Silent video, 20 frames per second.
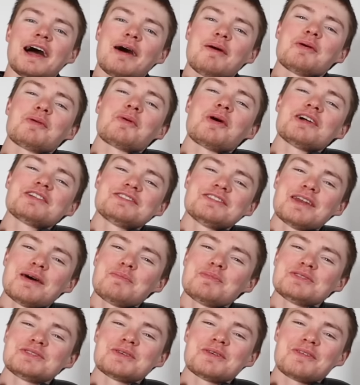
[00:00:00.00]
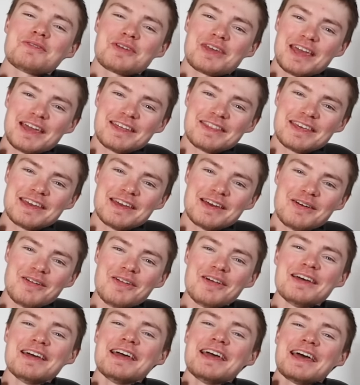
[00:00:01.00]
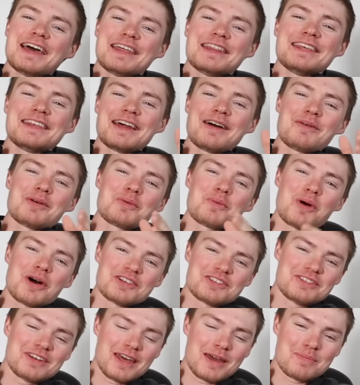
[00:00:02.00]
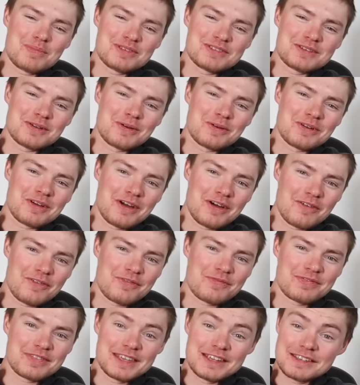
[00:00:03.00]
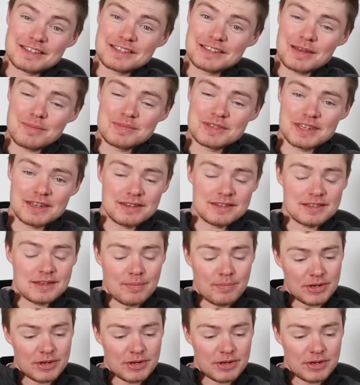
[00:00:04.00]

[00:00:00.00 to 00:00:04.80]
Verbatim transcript: I would watch an episode of King of the Hill, and then I would watch an episode of The Simpsons.